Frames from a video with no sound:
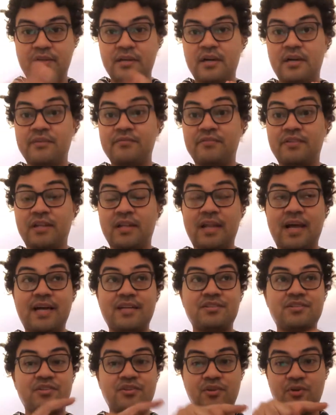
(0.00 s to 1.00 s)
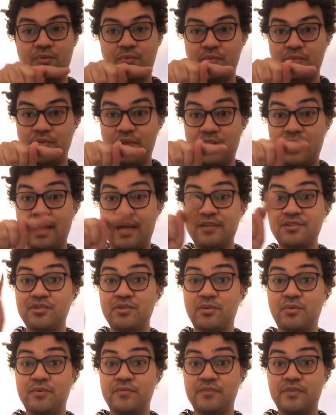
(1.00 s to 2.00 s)
of the last note
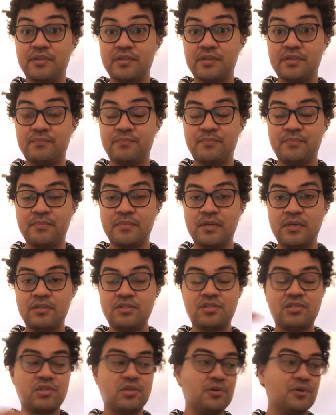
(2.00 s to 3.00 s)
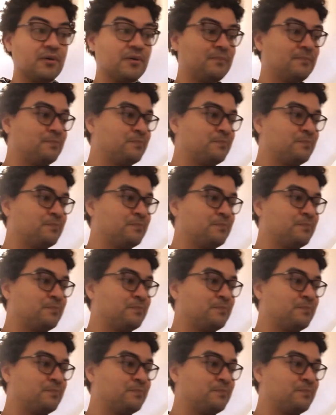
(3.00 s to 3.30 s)
of the slur.